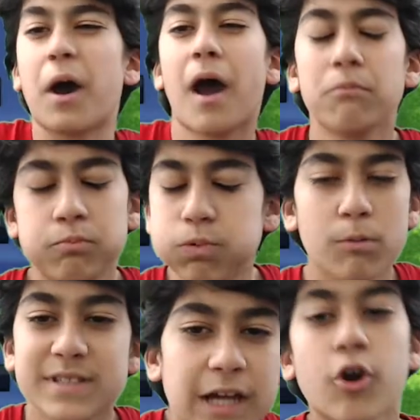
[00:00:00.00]
what
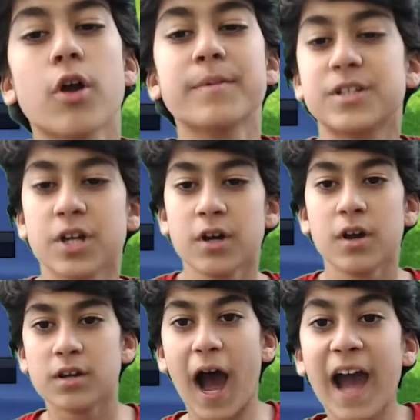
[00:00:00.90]
was that garbage?
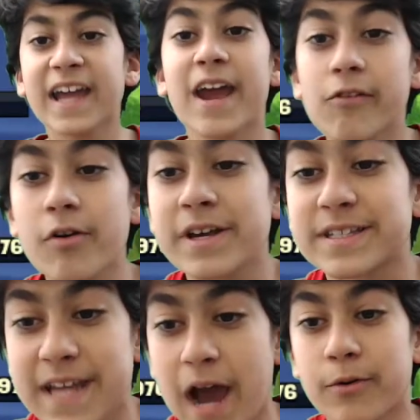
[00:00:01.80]
I arrow his
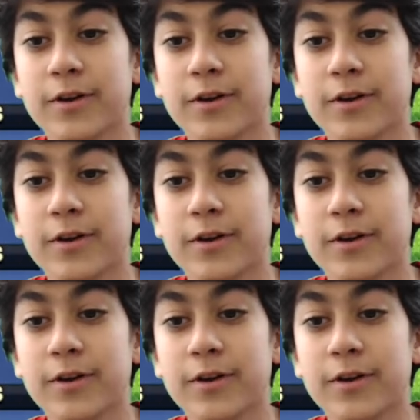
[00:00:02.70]
tower,